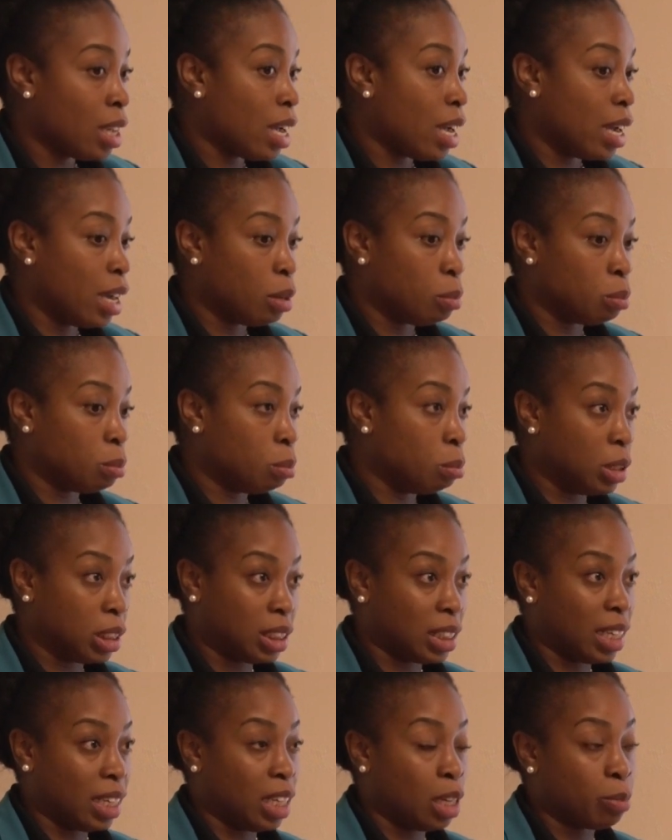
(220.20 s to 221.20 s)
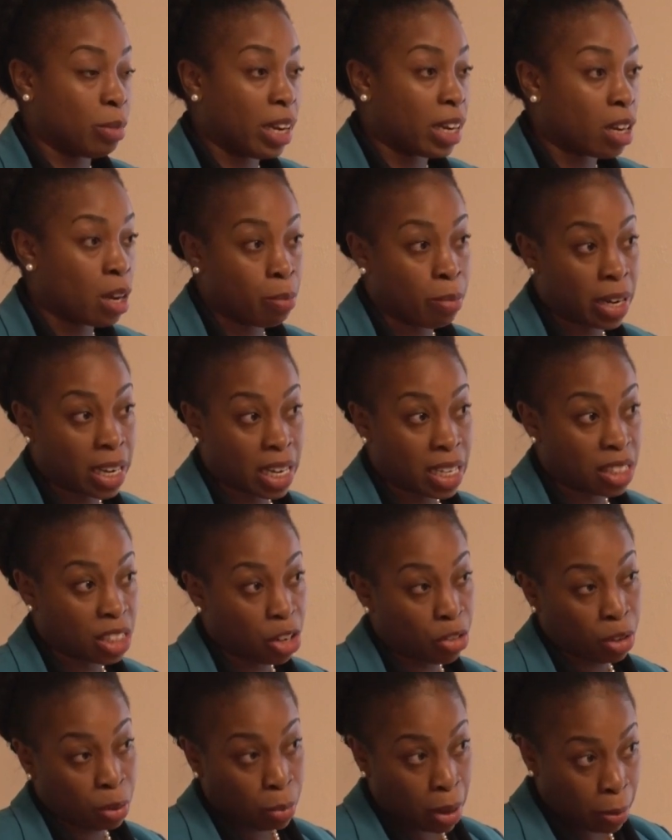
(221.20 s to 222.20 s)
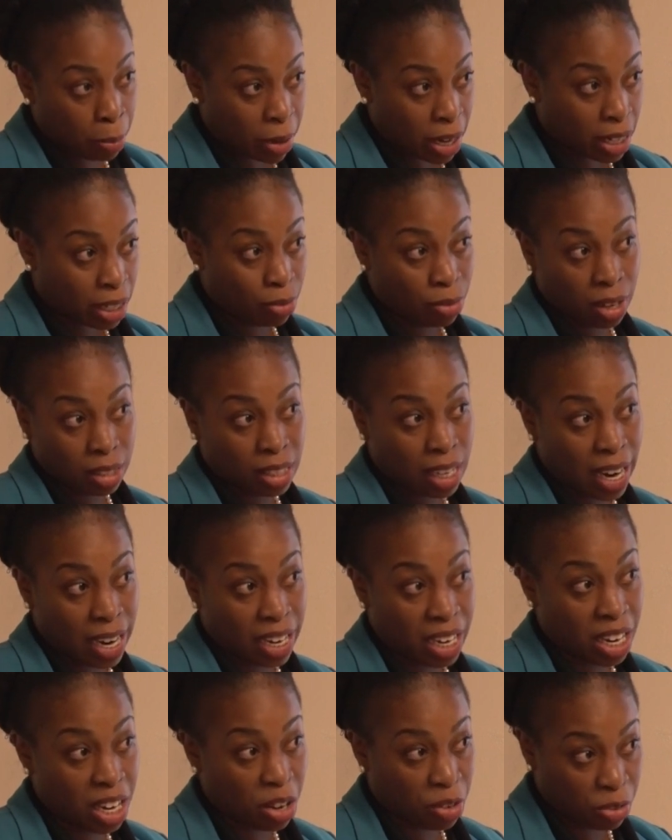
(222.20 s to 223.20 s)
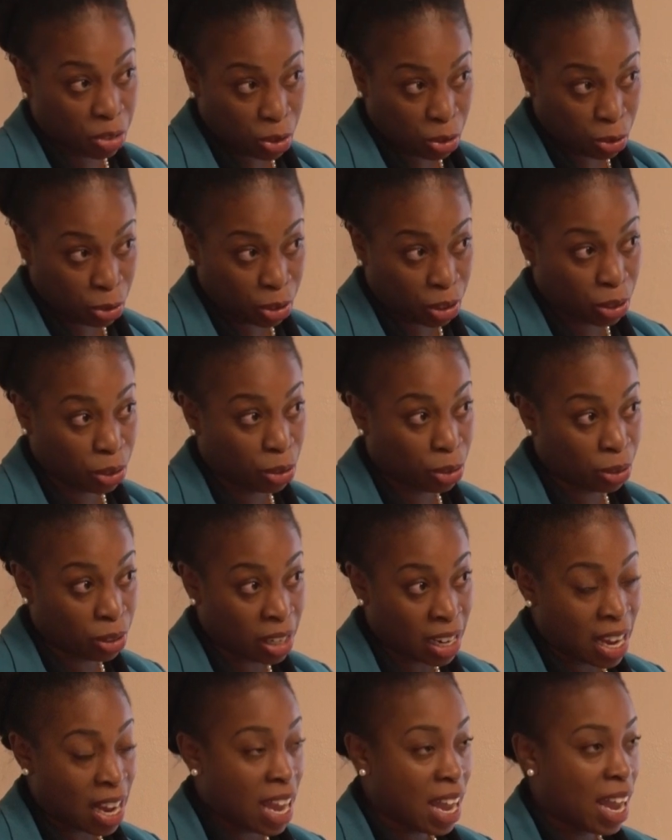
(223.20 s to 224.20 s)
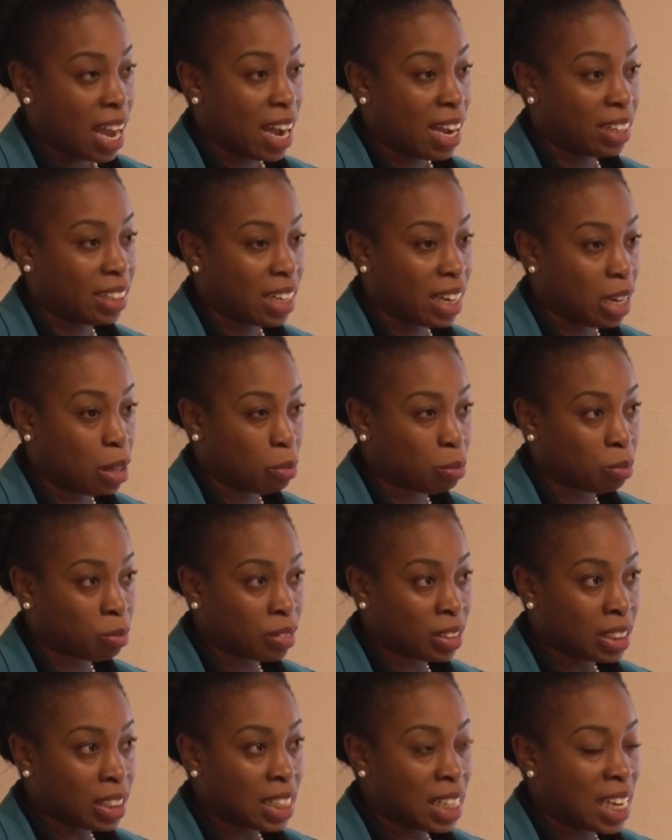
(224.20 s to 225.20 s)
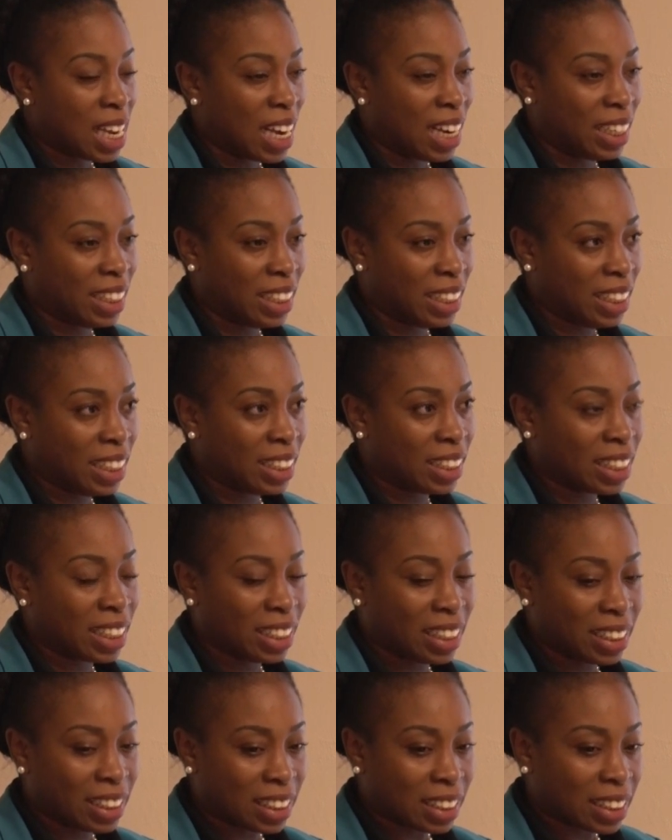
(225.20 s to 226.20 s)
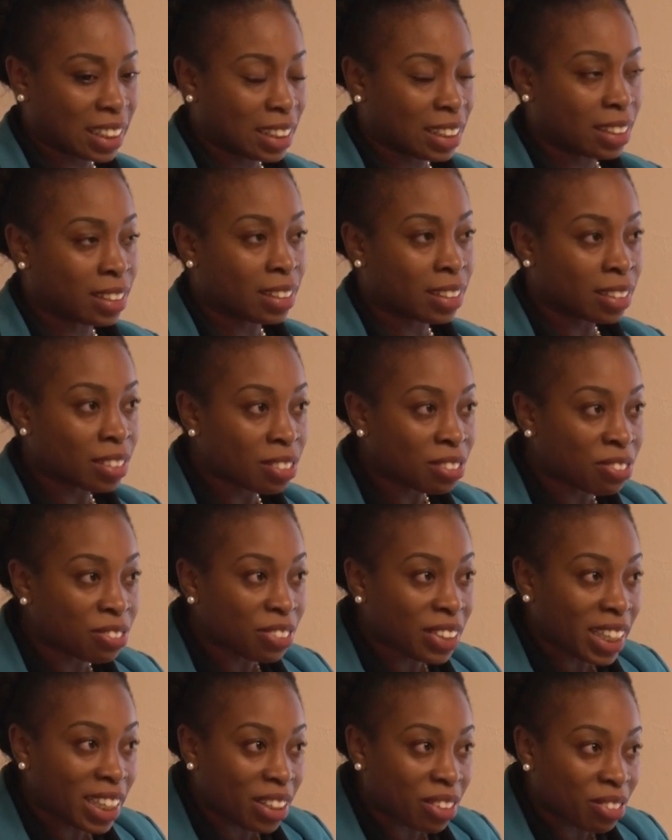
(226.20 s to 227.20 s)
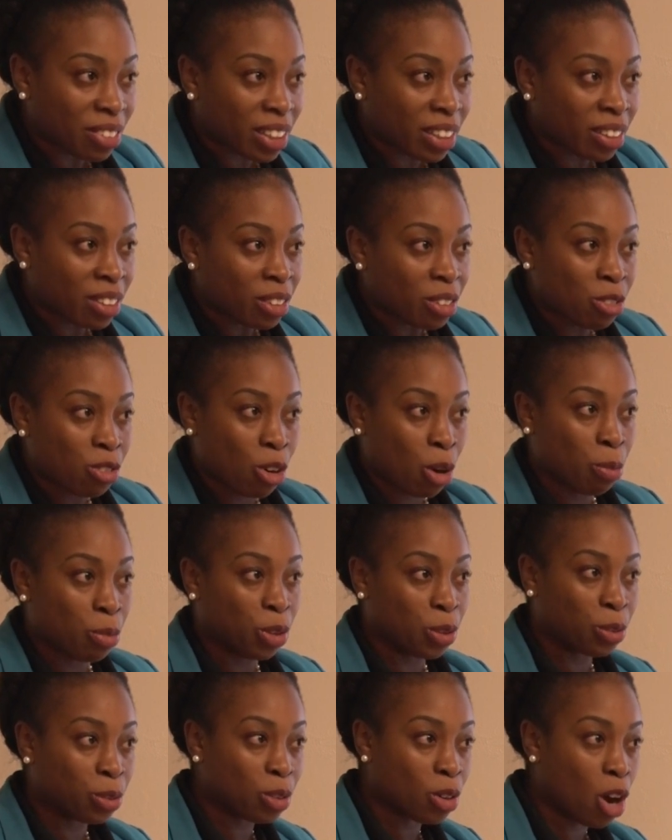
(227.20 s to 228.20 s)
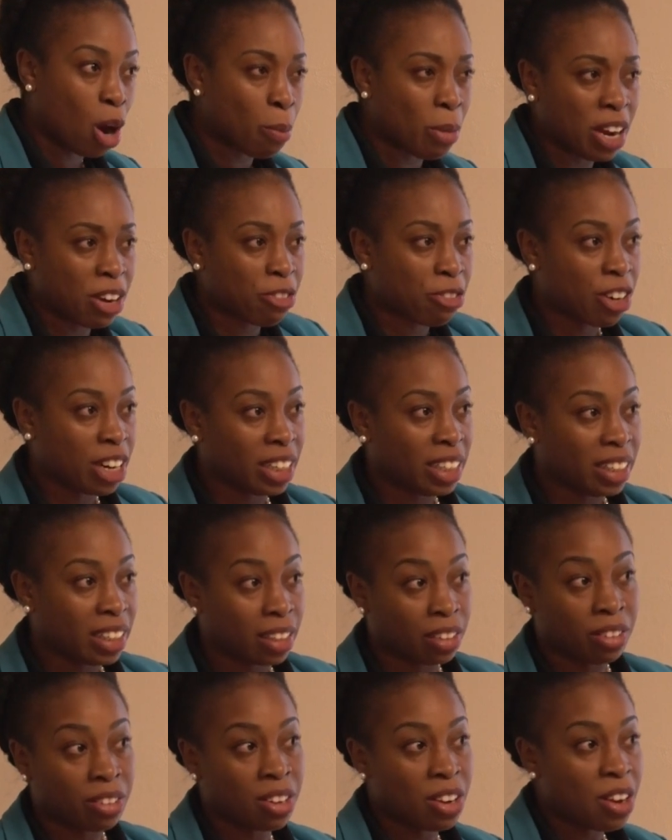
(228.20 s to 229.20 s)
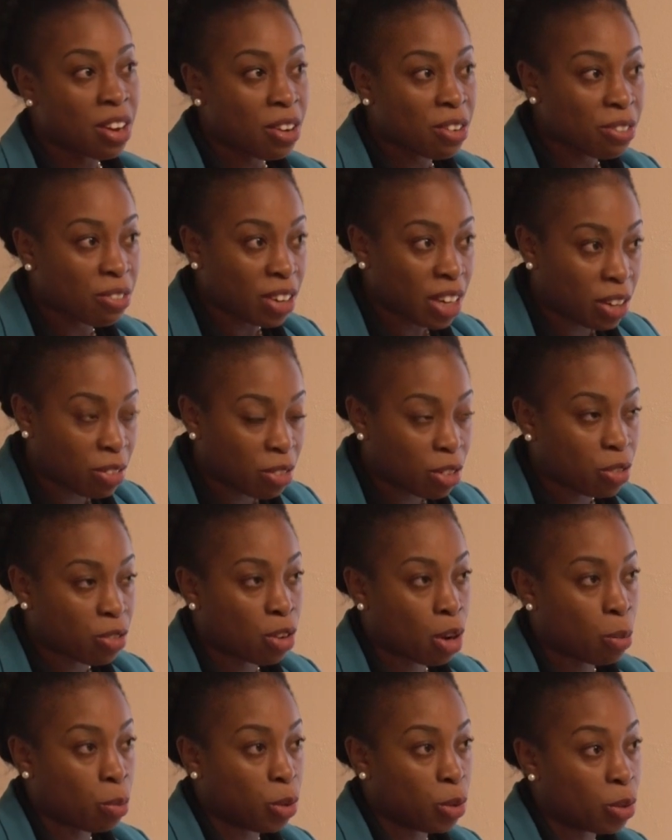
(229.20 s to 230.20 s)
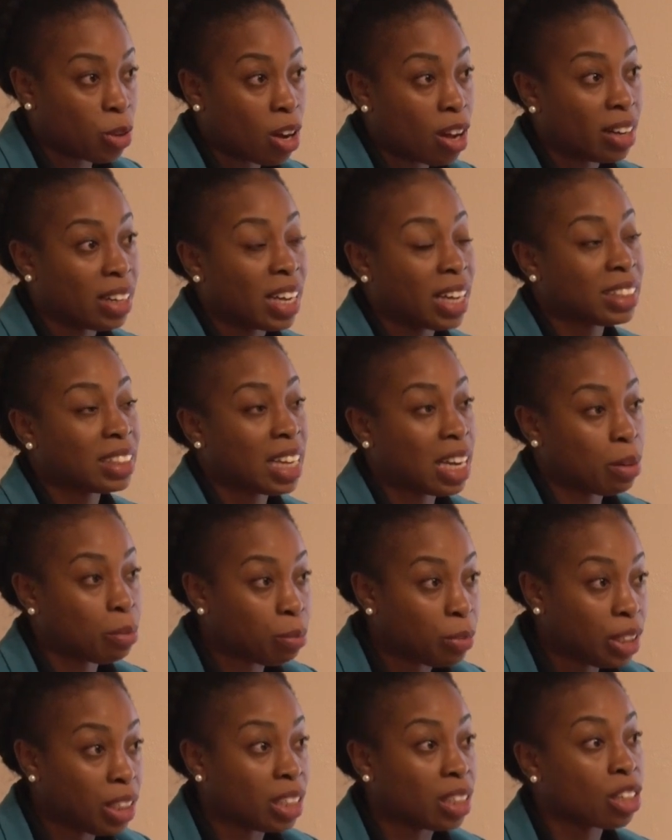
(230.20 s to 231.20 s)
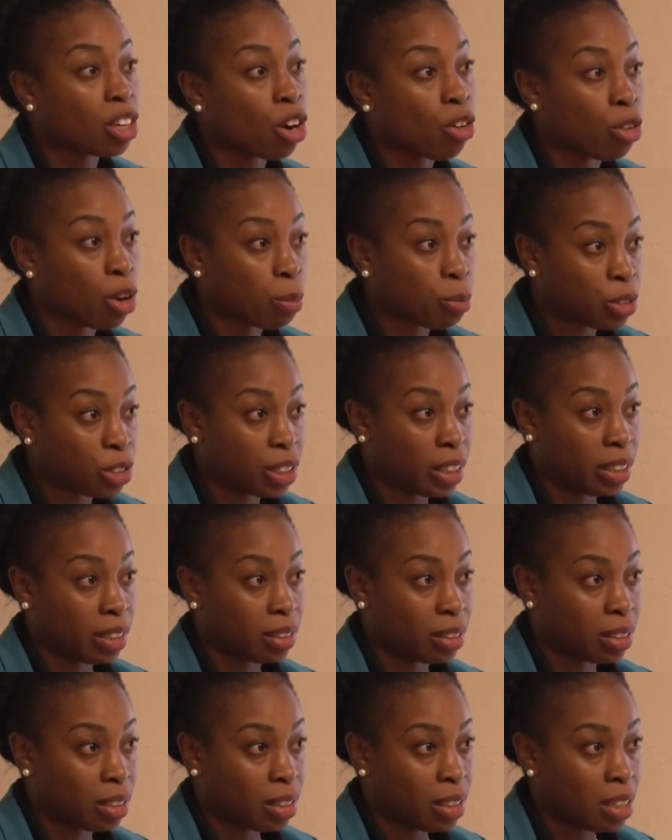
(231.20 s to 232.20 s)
Mr. A might come back and say, remember what I gave you, you know, and I need a little favor from you, or my friend need a favor from you. All that can be corruption.